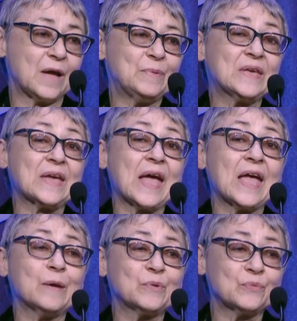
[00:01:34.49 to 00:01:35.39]
I
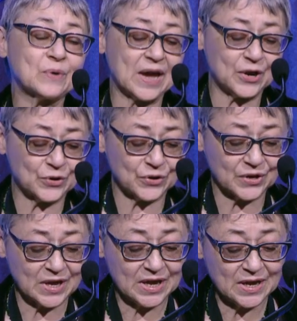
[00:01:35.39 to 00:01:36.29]
became a
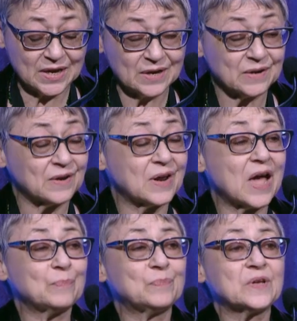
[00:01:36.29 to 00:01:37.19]
writer
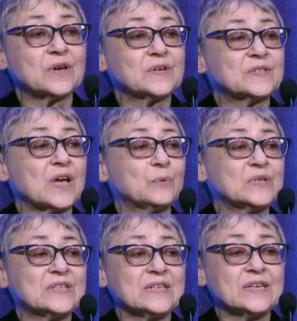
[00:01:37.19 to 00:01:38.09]
not because I
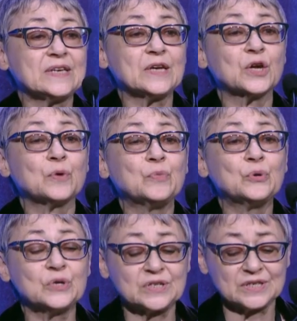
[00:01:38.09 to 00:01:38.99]
was seeking
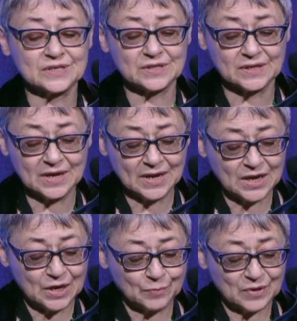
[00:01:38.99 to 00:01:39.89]
community,
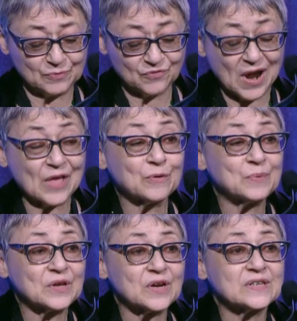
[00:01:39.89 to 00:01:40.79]
but rather
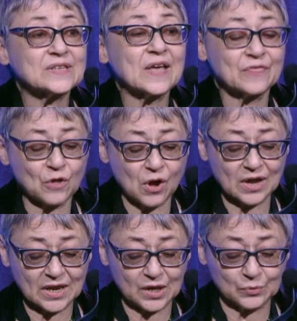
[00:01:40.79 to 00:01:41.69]
because I
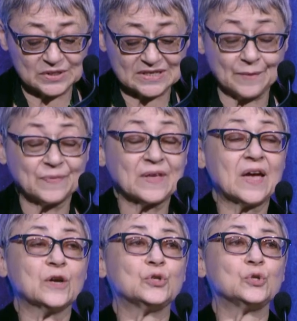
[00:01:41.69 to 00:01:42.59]
thought it was something
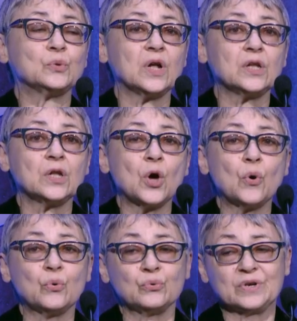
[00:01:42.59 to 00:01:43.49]
I could do
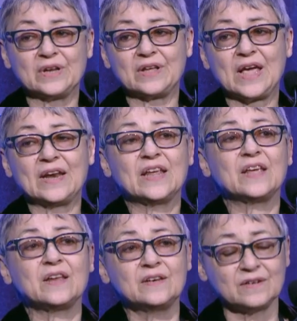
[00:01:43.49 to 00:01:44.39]
alone and
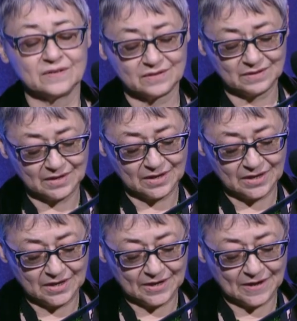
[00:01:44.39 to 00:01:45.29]
hidden
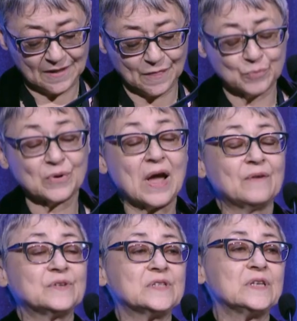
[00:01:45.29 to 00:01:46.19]
in the
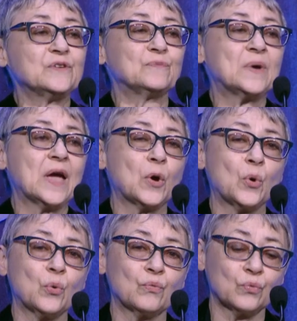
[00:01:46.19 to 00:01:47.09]
privacy of my
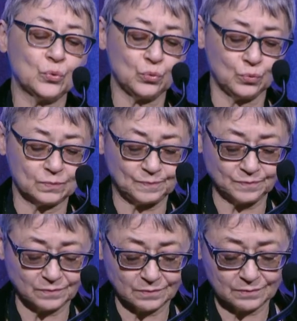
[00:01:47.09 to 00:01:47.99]
own room.